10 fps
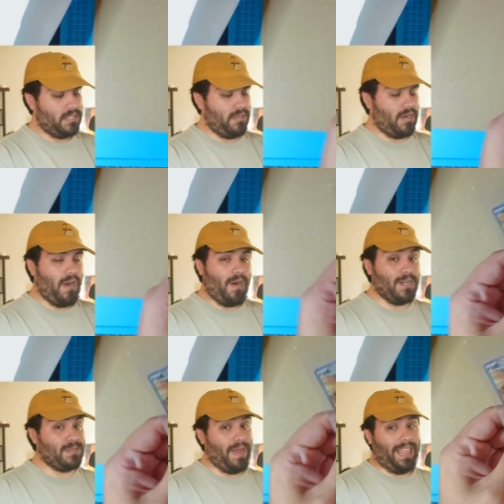your
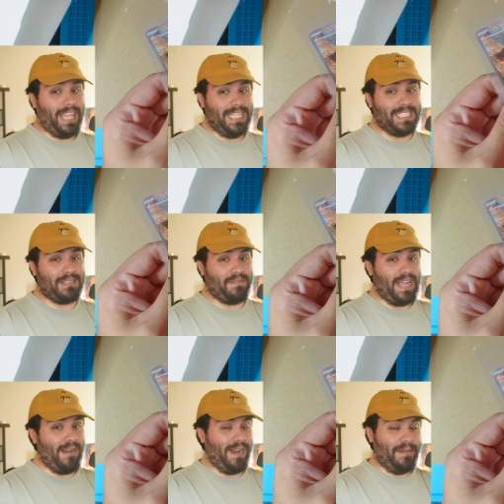cards. My Liliescal
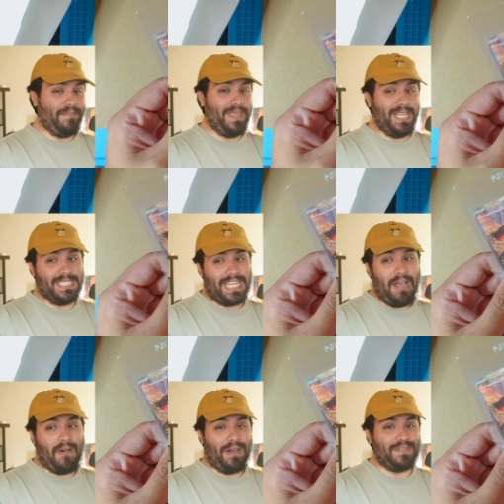Fairy is
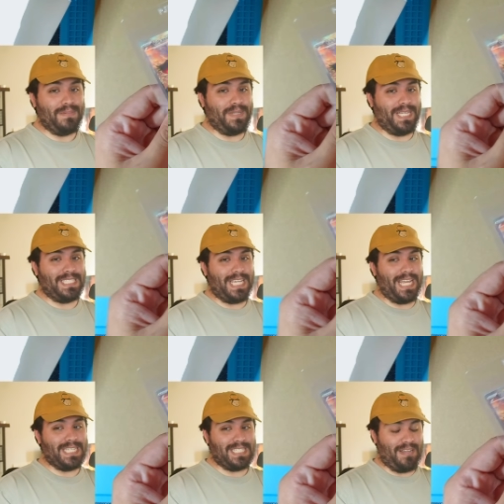now off to
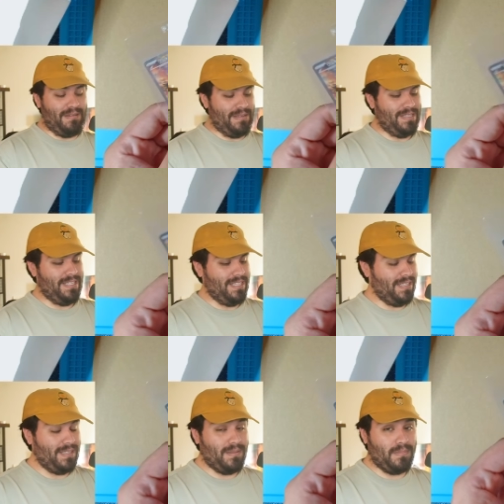PSA, so
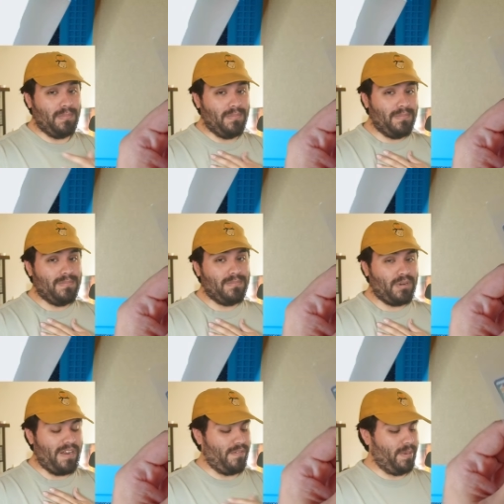
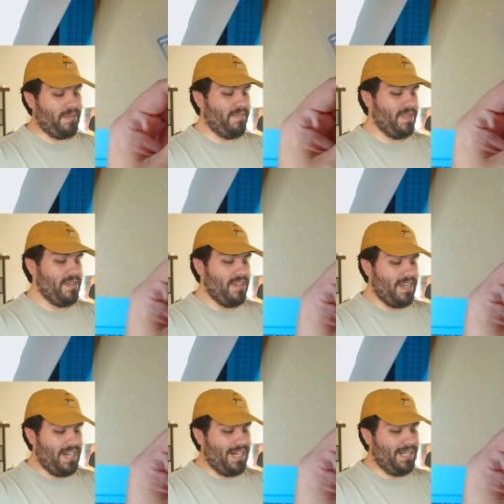pray for me.
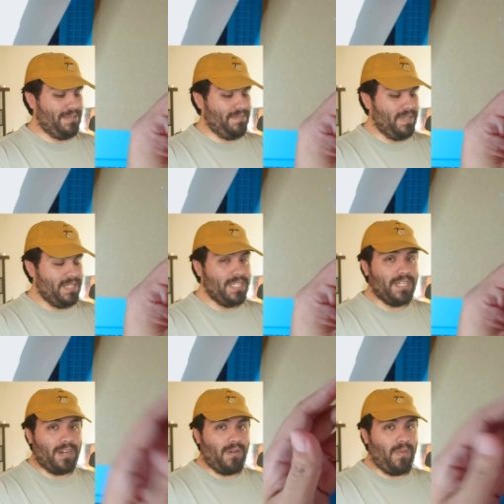
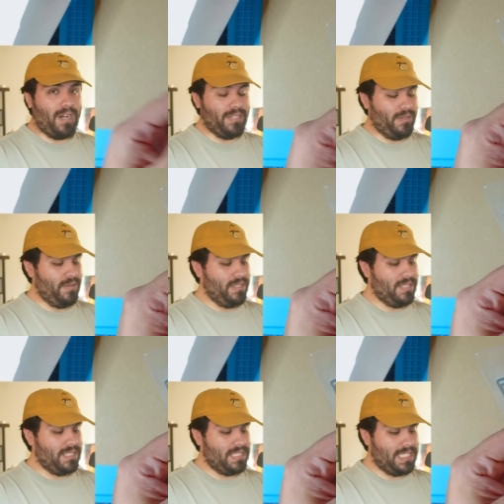You're gonna want to
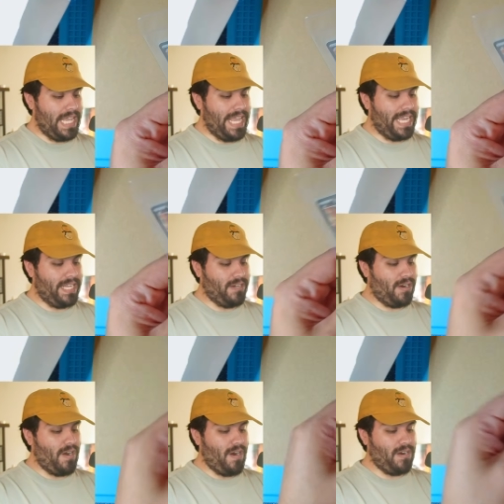take your
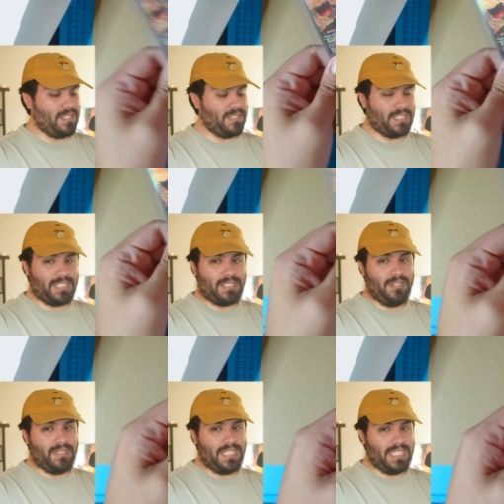cards. Let's just
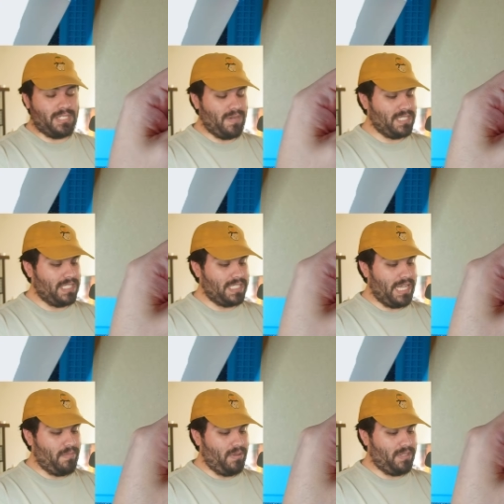use these two as an
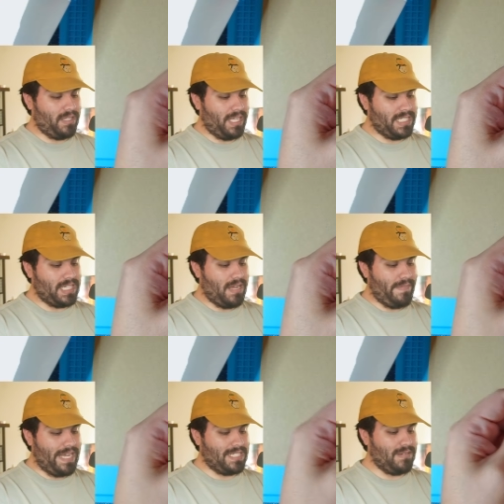example, the Glaceon
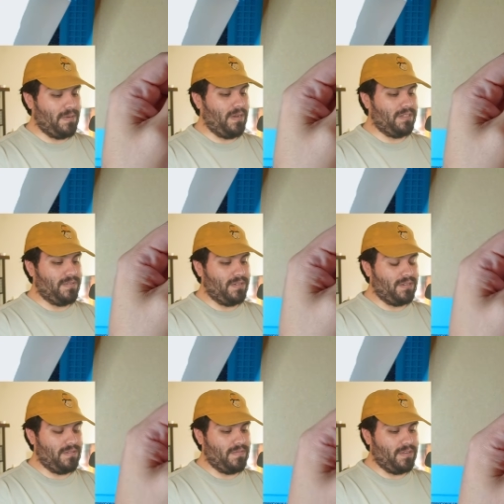Master Ball and the
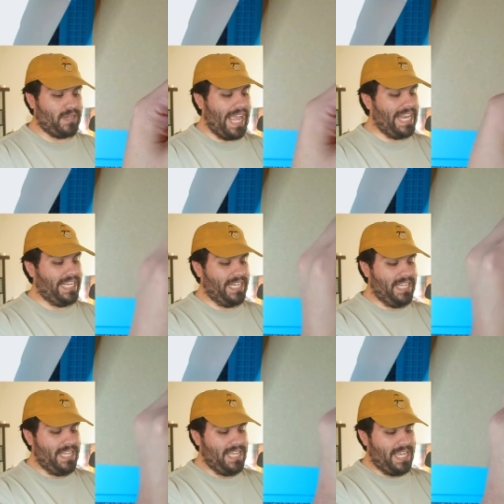Volcanion
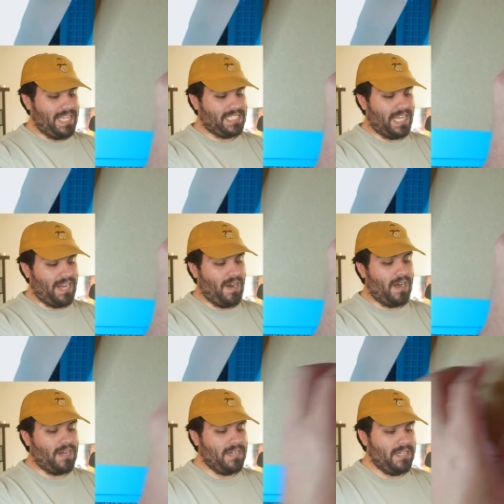
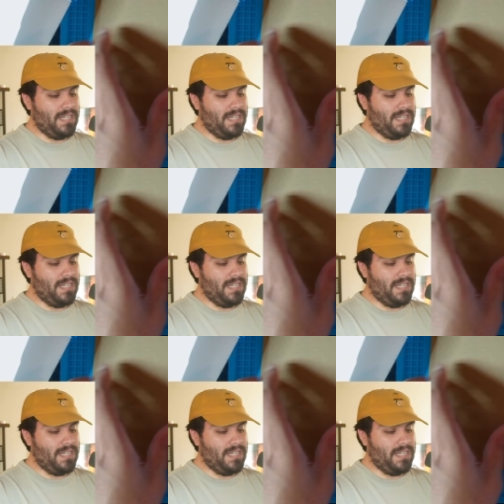SIR.